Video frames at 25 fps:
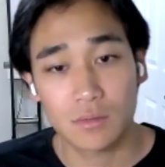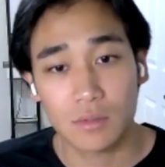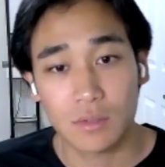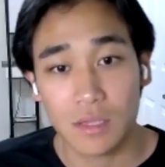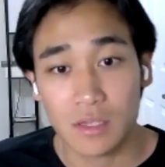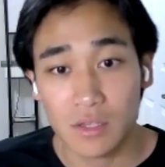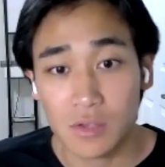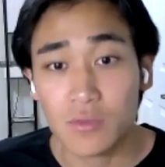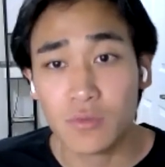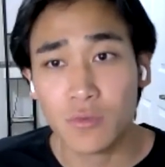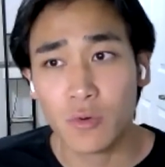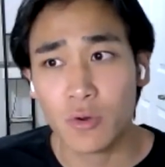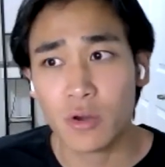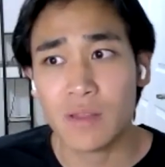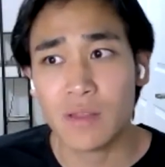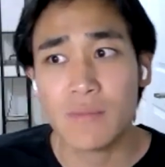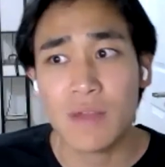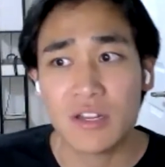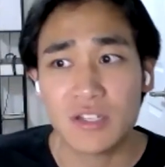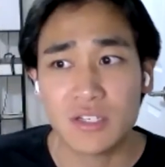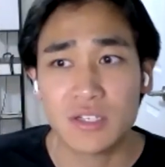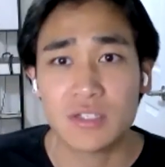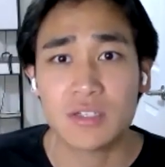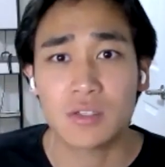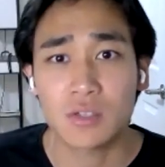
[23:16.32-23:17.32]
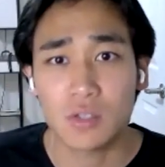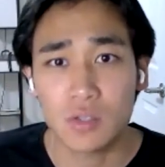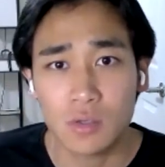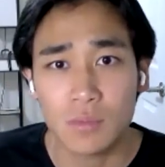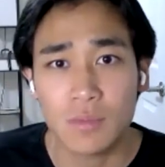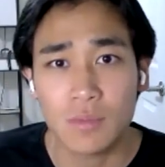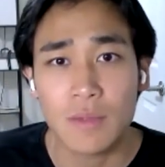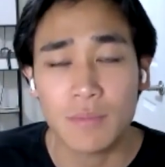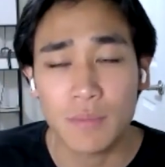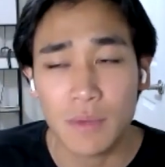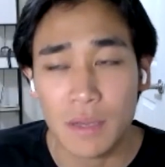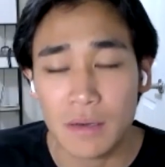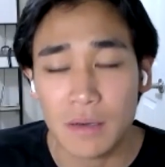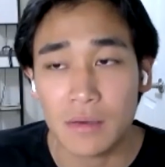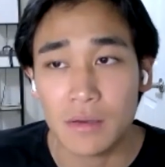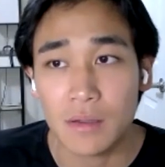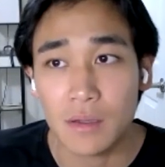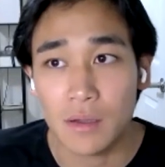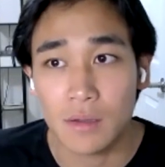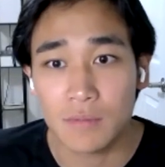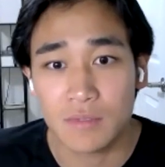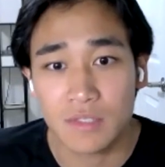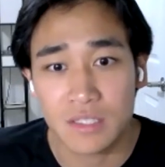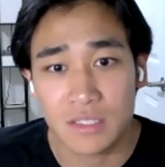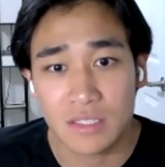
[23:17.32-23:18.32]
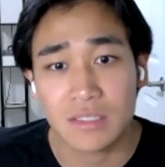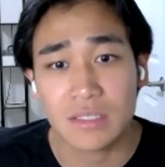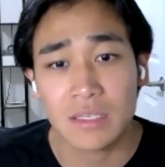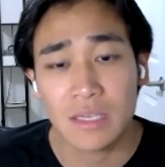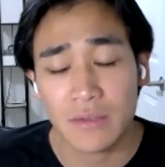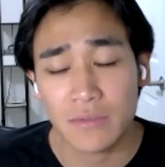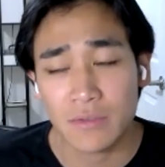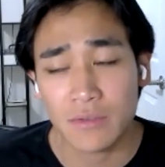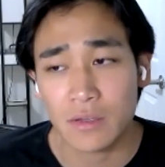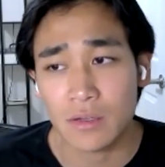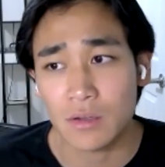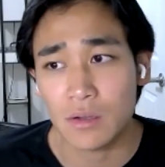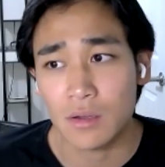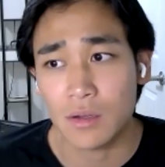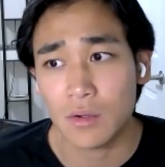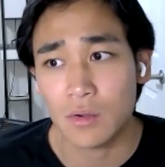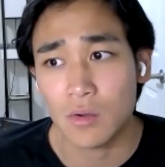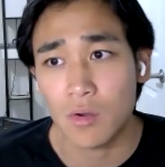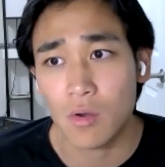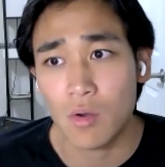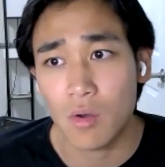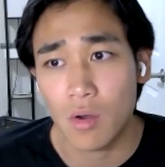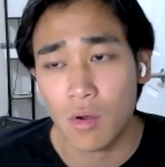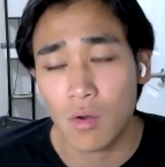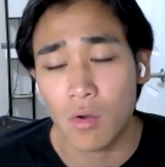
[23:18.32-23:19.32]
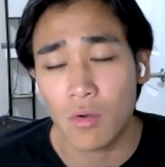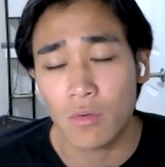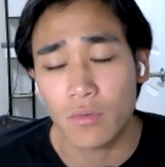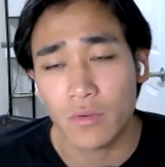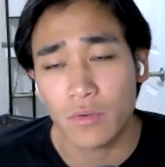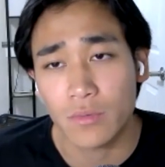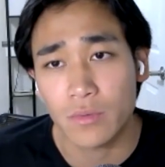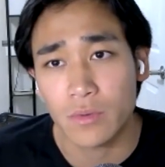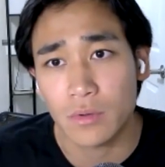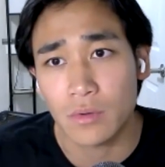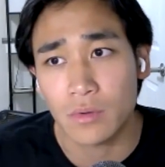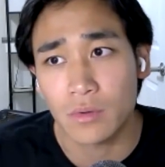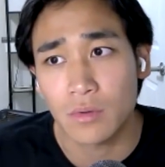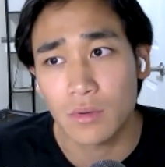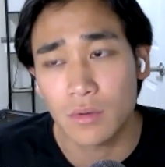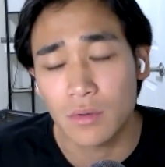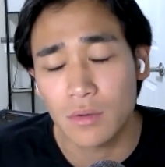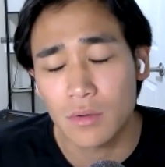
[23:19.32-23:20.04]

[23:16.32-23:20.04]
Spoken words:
You've already mentioned a little bit, but just giving an overview.